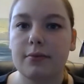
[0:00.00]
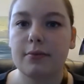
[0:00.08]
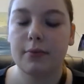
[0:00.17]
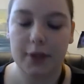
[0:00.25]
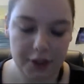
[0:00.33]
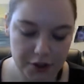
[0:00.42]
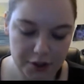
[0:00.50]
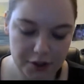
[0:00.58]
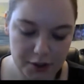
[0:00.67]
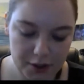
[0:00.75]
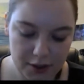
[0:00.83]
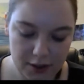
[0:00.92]
which
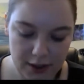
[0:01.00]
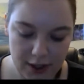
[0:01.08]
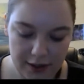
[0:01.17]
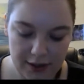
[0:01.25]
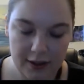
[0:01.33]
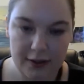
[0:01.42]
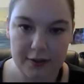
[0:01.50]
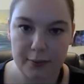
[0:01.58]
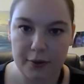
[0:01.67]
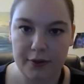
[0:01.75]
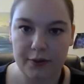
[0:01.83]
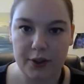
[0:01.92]
I think is more
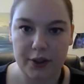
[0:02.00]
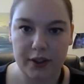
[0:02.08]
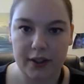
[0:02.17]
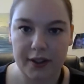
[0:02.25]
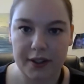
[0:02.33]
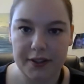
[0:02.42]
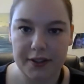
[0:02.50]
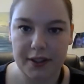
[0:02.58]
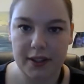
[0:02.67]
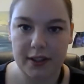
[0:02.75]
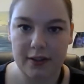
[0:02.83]
of an art class than an